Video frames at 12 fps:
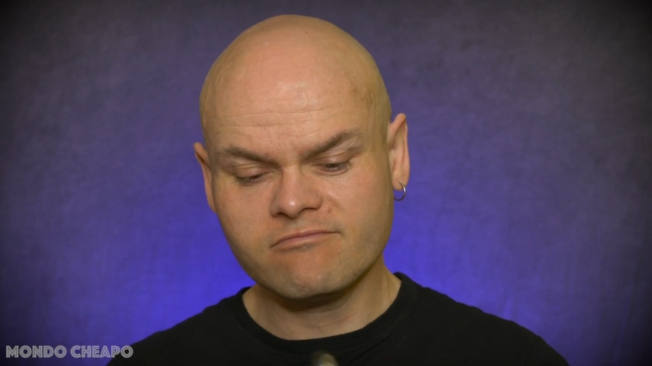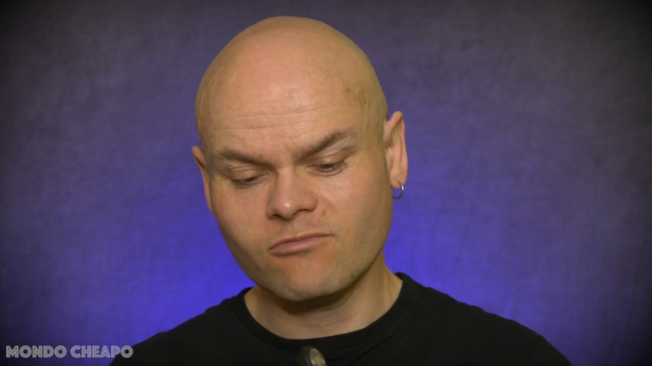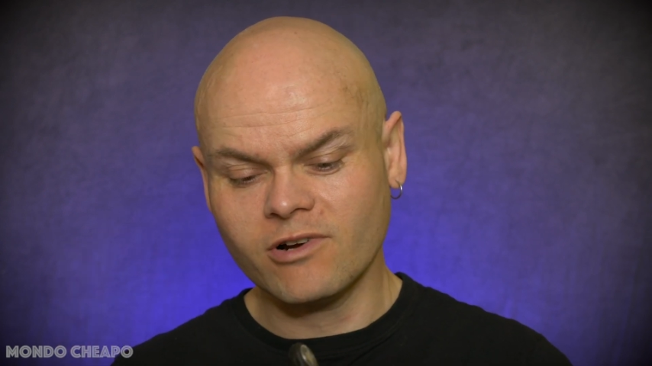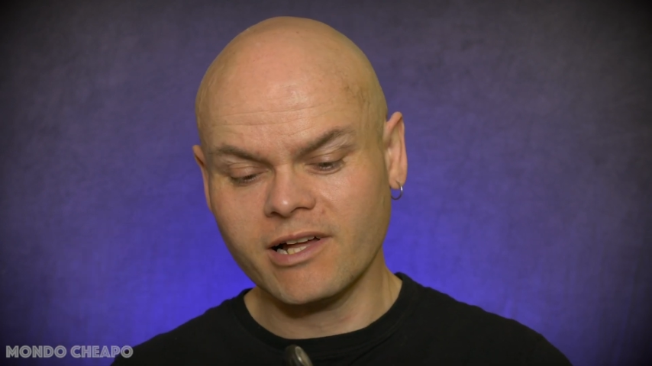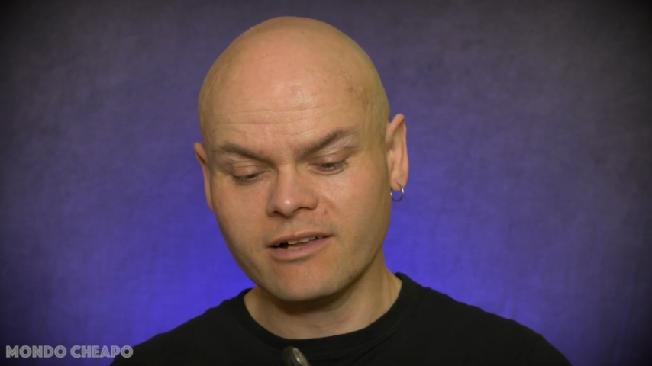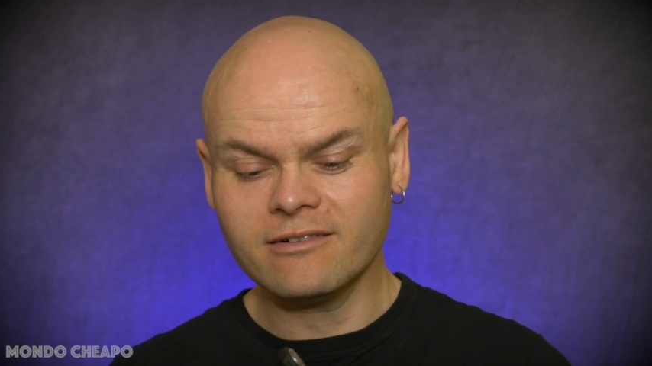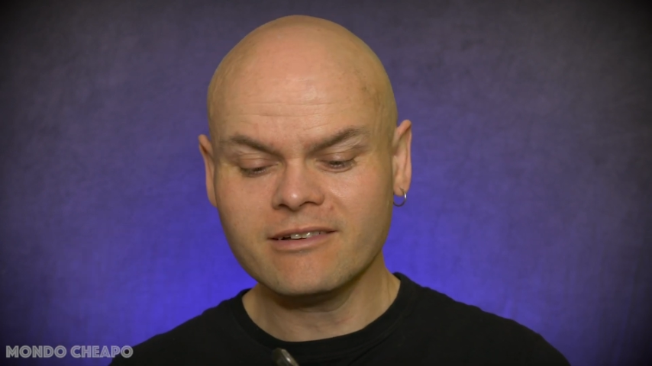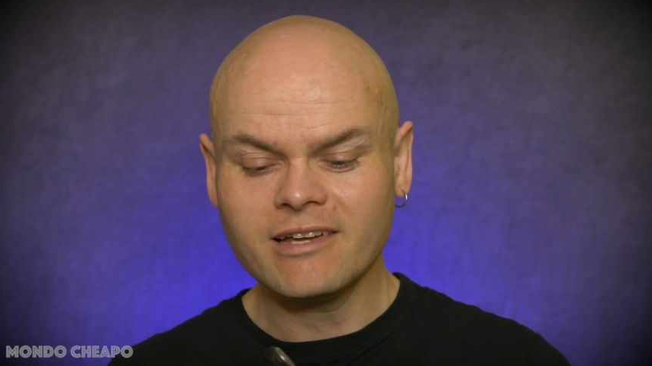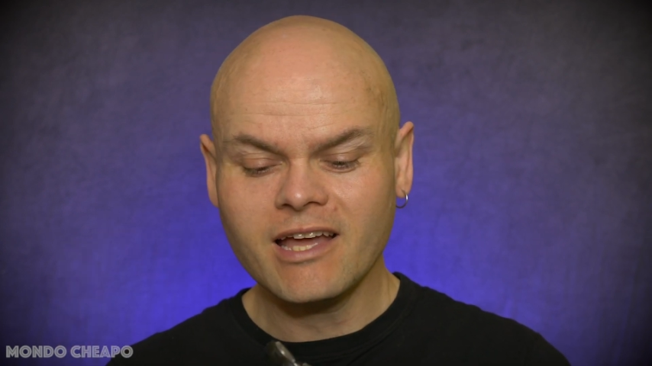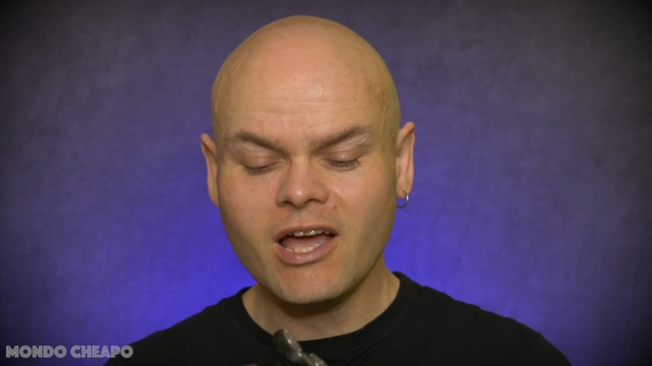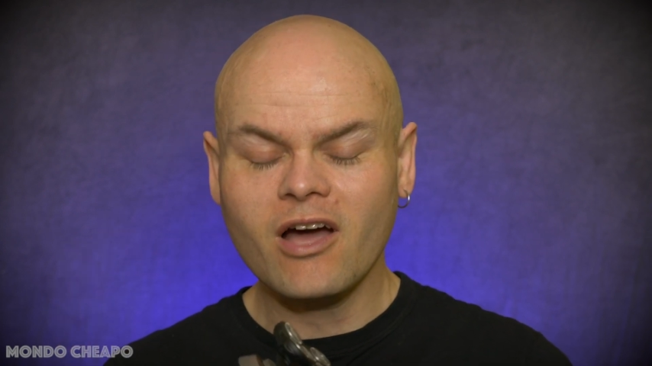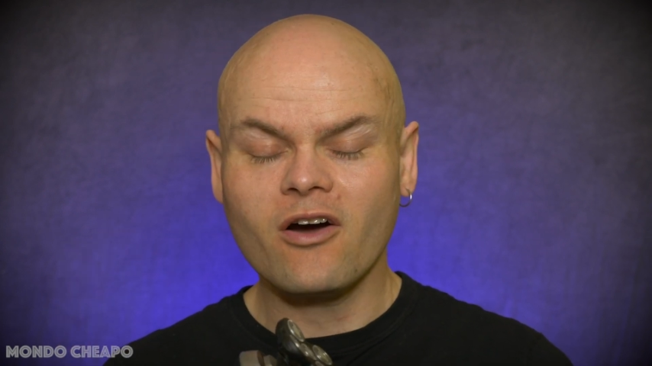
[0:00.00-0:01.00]
well,
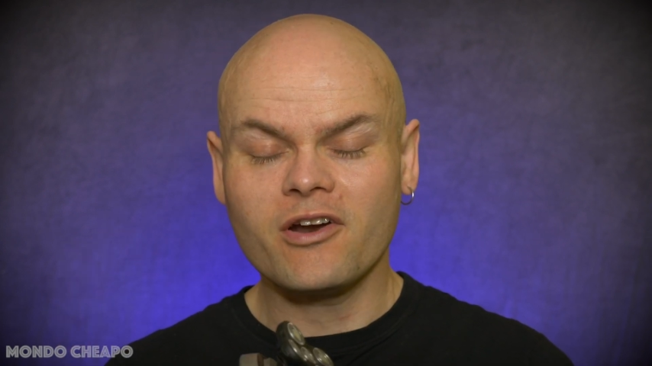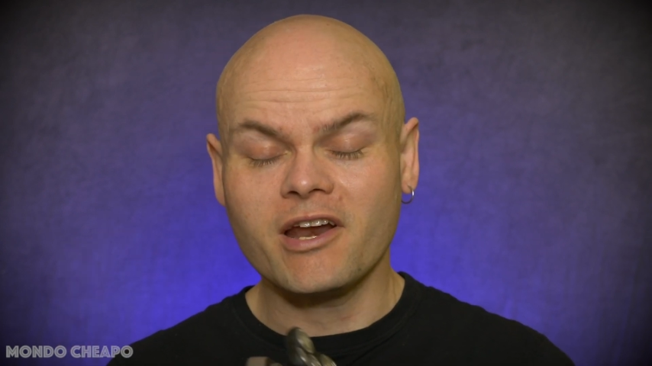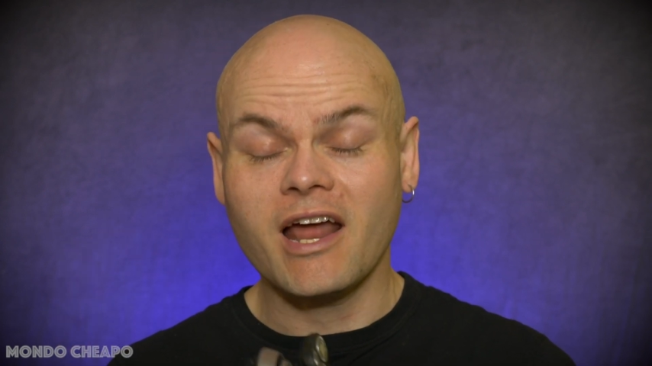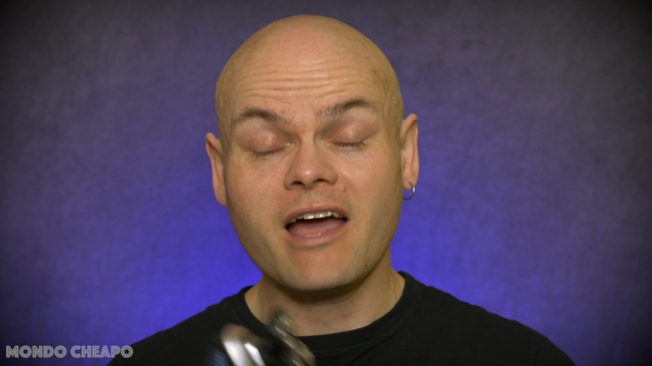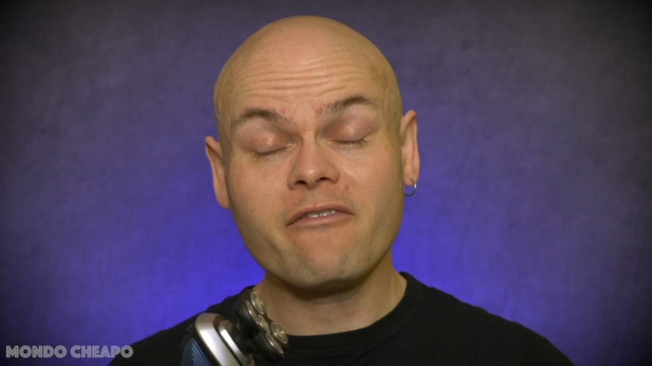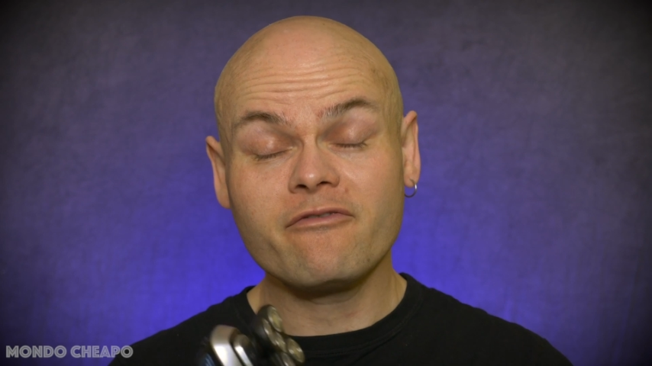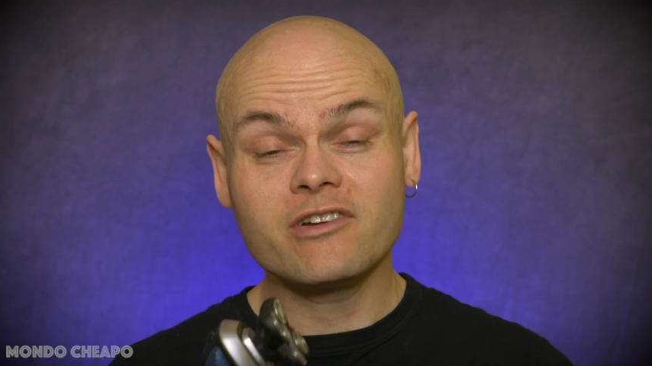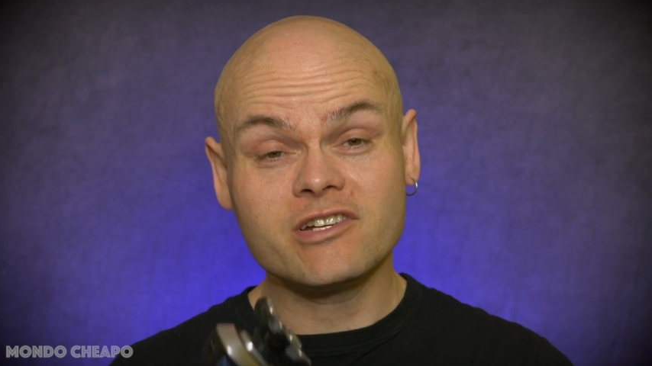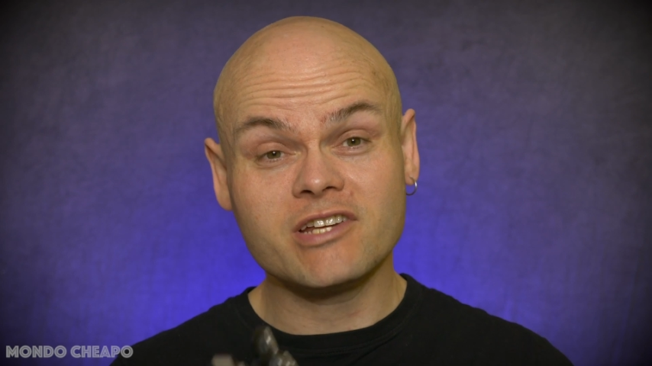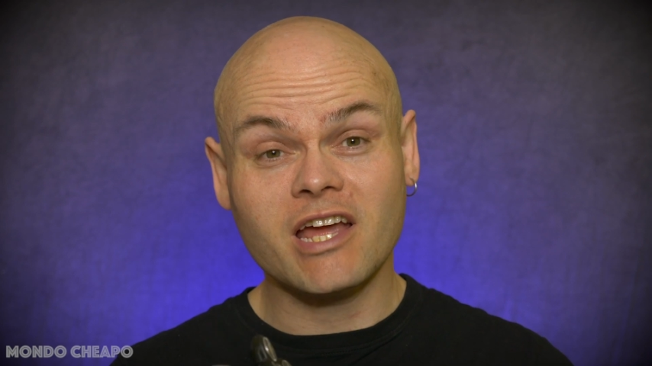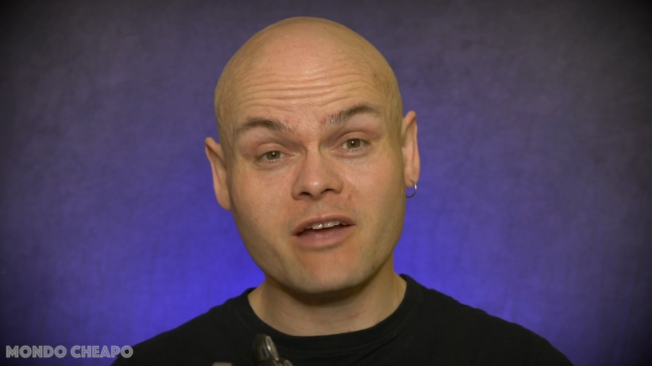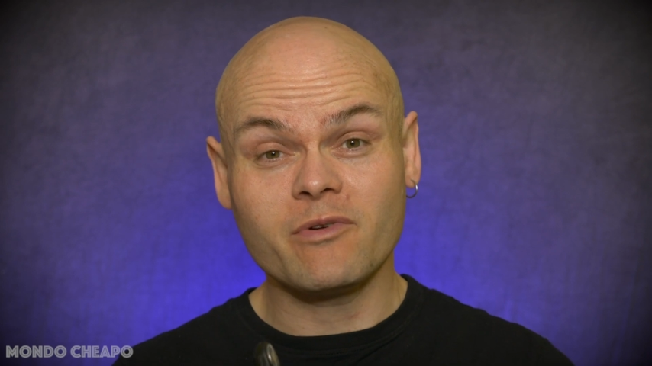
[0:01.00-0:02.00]
on an
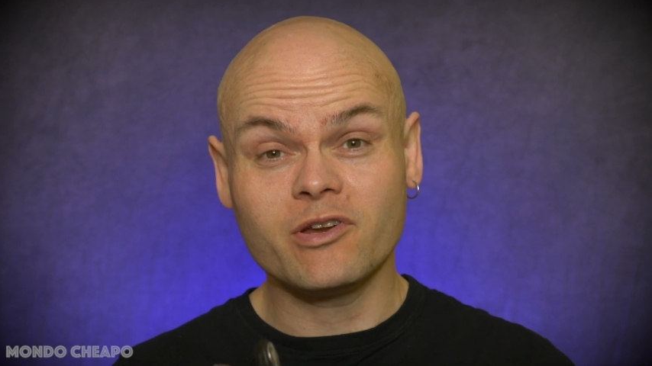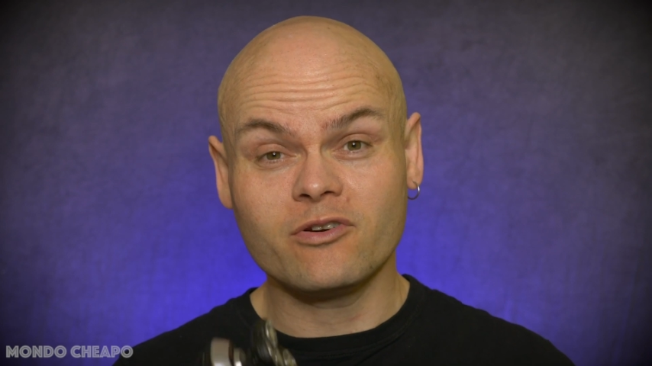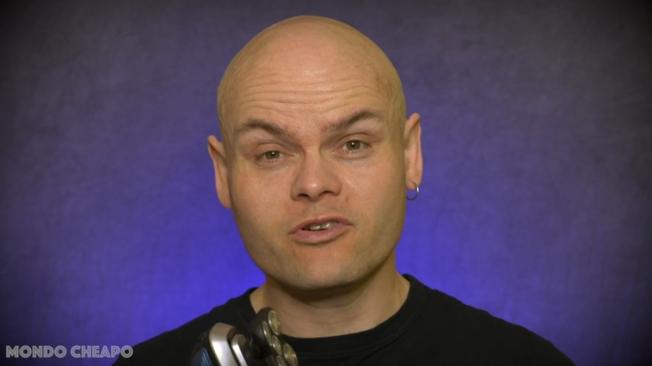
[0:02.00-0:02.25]
average day when you're